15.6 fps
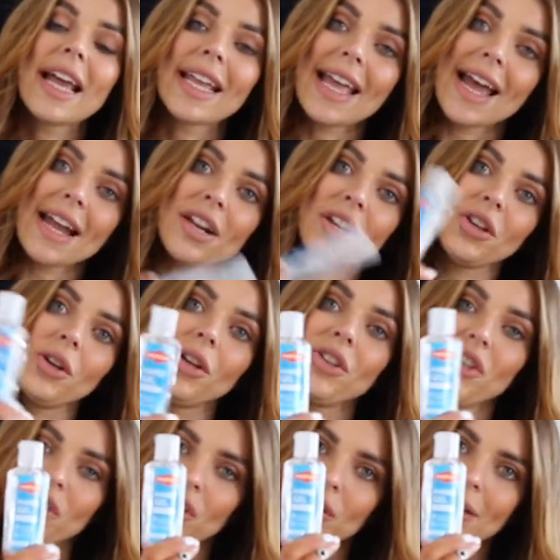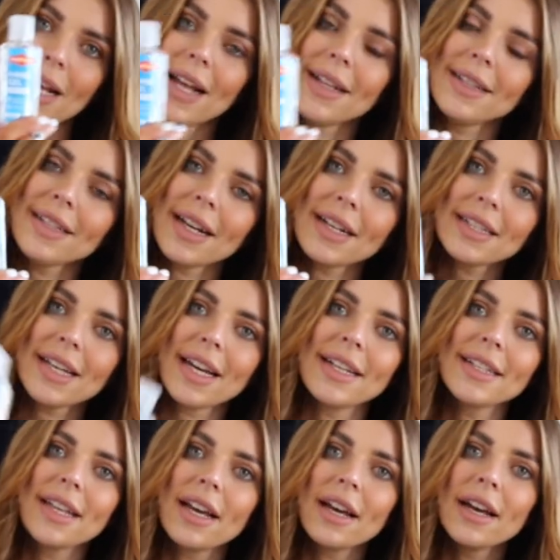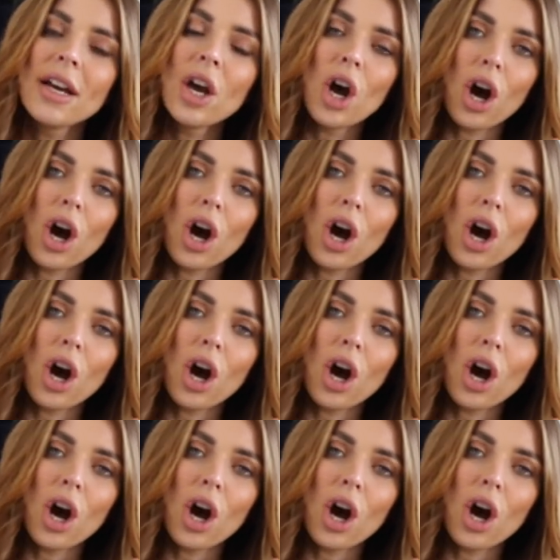again, you can just use hand sanitizer